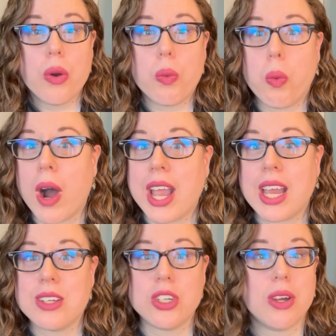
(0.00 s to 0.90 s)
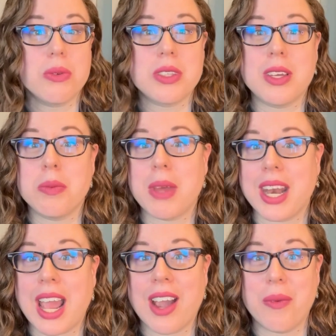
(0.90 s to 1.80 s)
why I chose them,
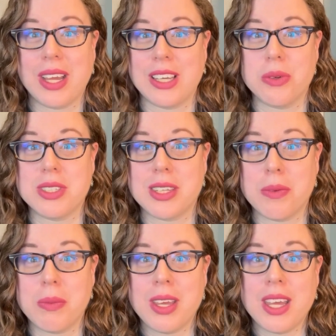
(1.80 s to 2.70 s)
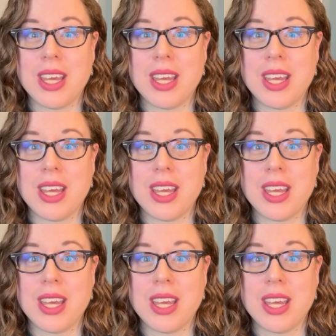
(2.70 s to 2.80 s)
and how I use them.